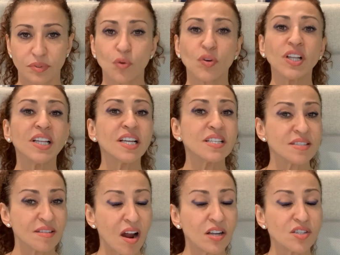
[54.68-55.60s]
Really, it
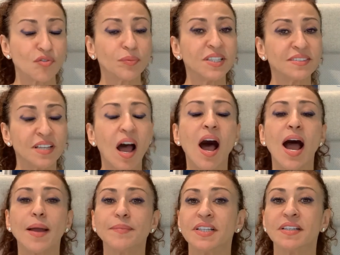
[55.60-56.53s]
starts from the
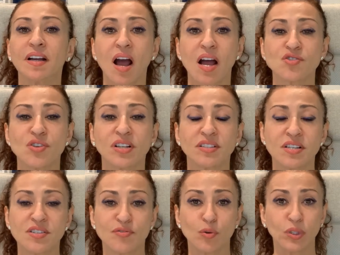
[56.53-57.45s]
time that the contract
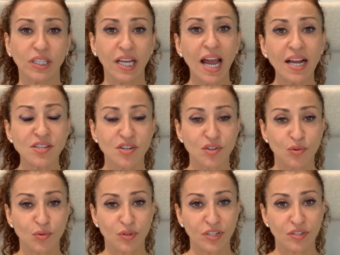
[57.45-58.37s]
is fully
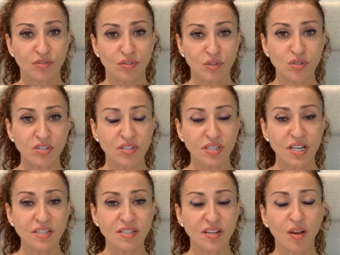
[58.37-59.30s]
executed. So
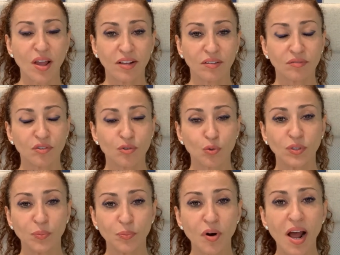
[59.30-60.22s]
let's get through
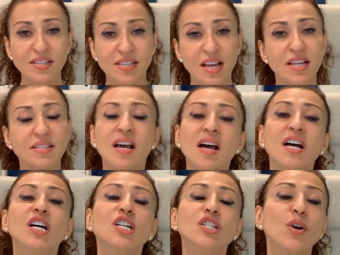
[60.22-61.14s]
the process
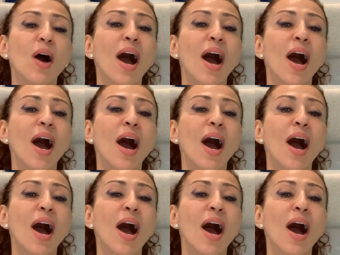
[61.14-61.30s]
to